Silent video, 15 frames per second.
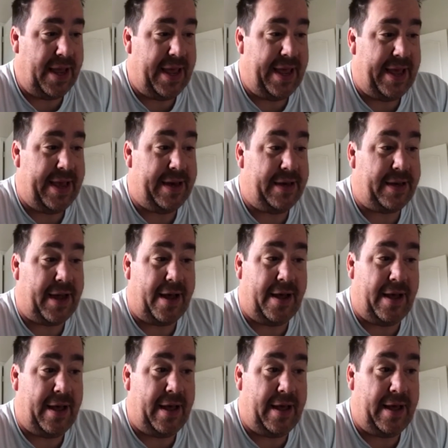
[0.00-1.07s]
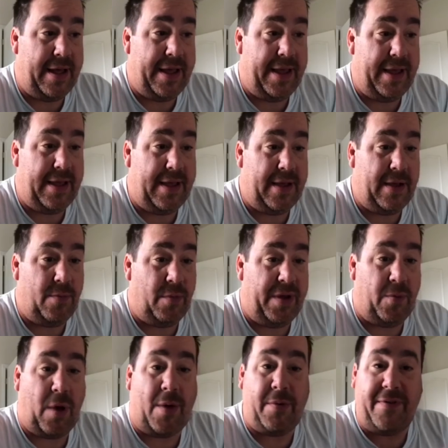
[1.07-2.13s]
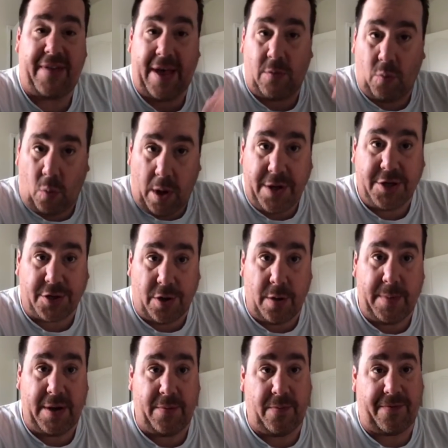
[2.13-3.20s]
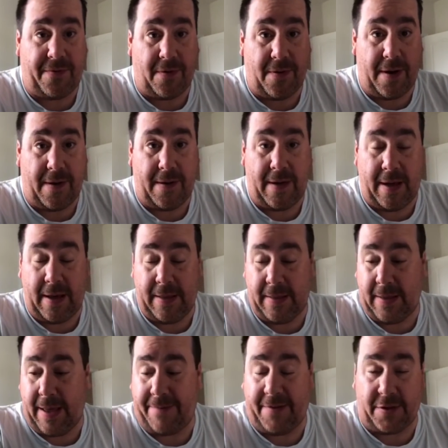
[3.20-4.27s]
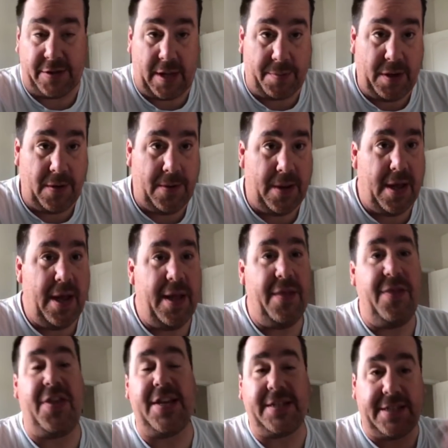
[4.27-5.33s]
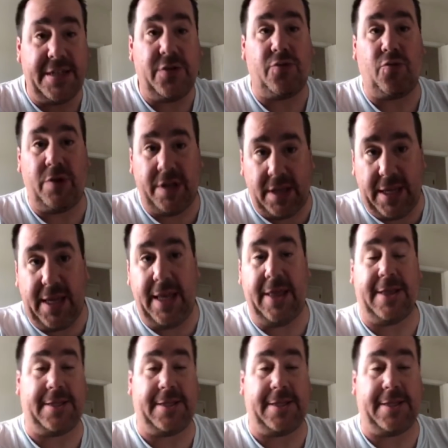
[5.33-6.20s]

and uh, we while we've had one tournament for uh, the FLW, this is really